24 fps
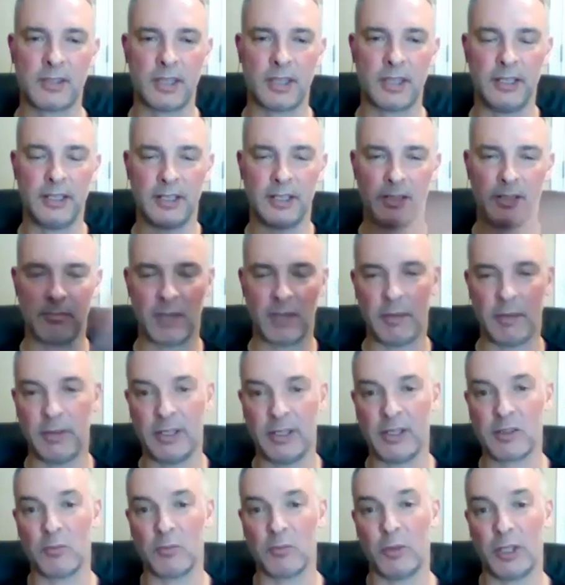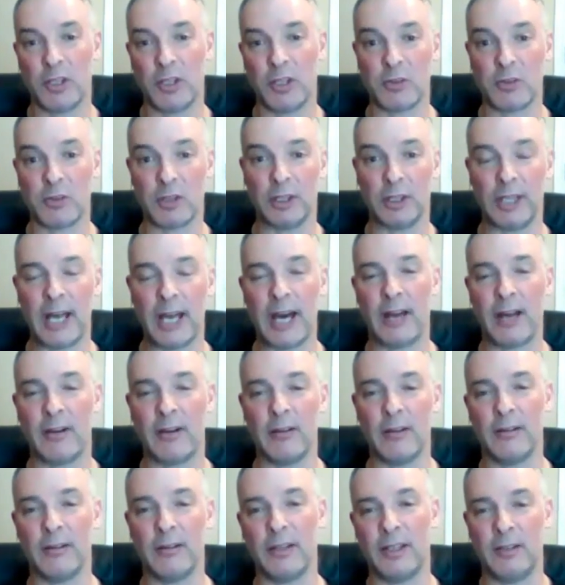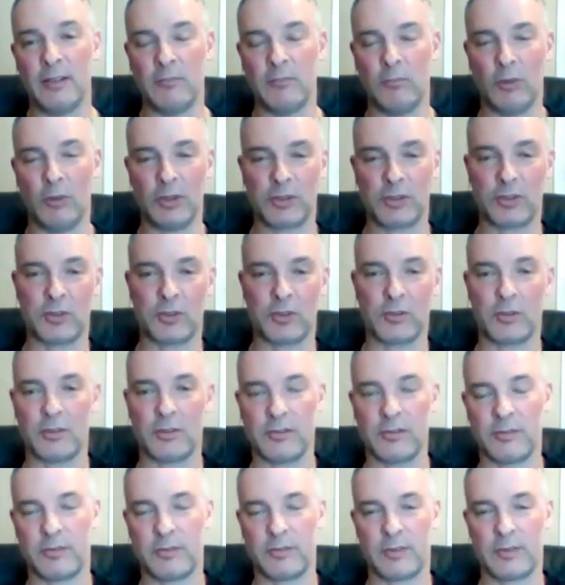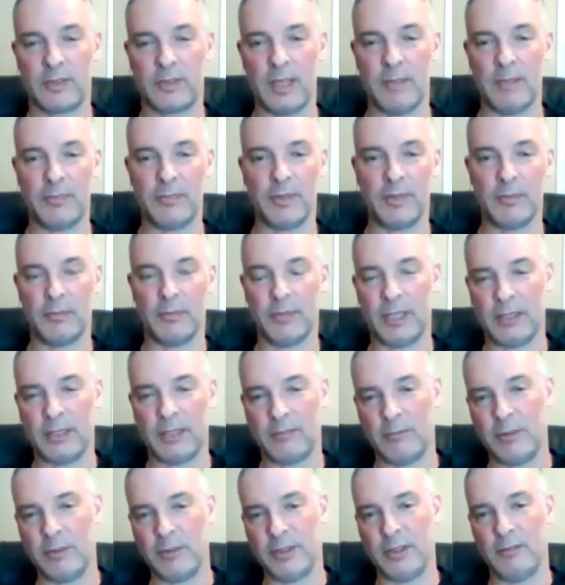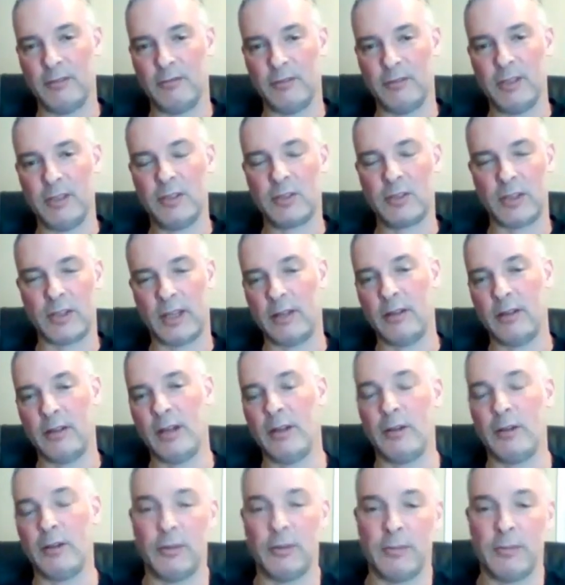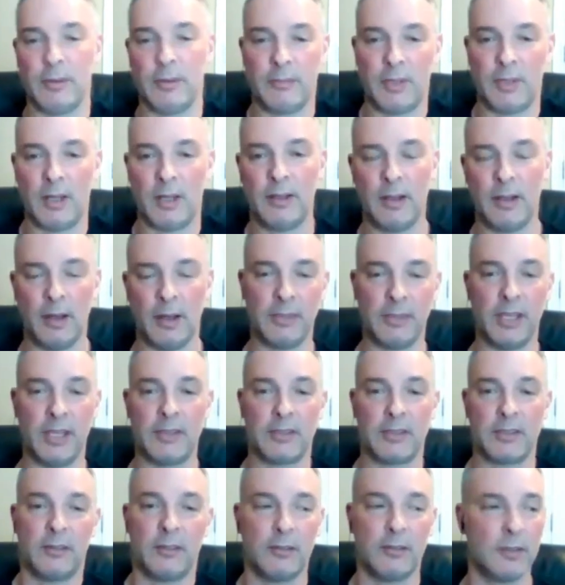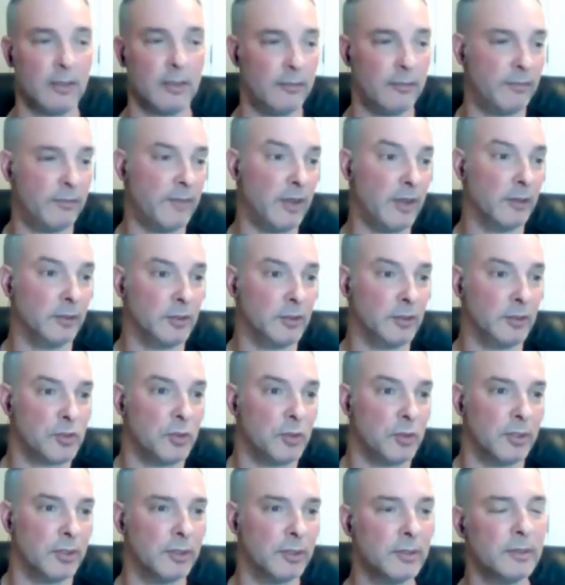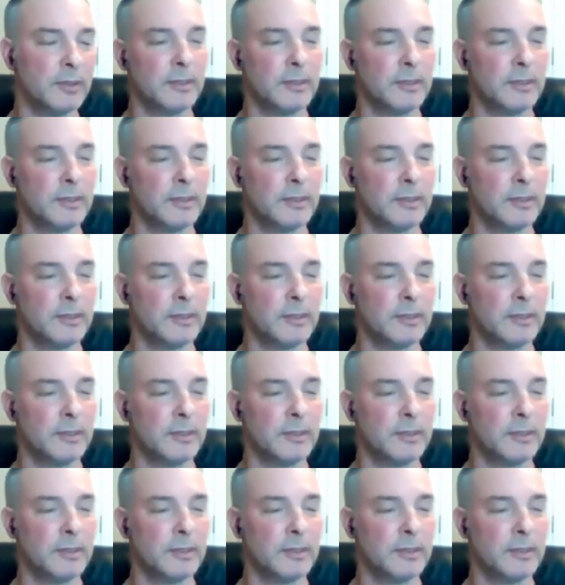is that he doesn't want to use a ladder, and he wants to sort of keep them like within reach. I'm guessing fairly short.